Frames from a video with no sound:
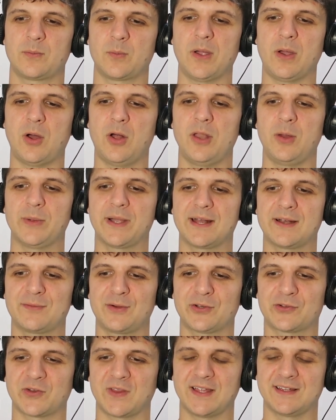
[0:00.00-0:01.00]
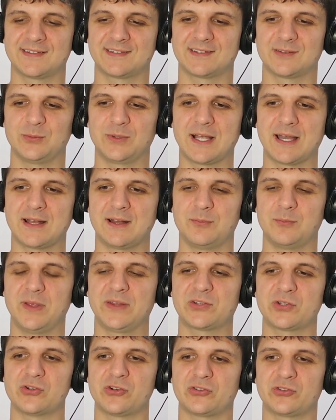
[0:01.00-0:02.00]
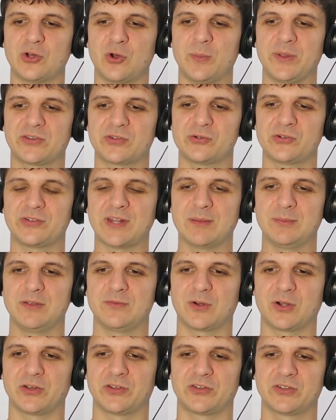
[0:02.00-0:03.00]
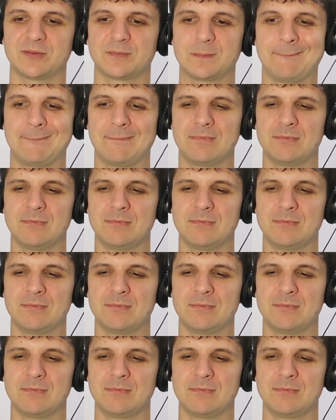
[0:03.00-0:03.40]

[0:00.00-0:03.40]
Wait, hold on, we got a verse for this. We got a misunderstand, don't misunderstand me verse.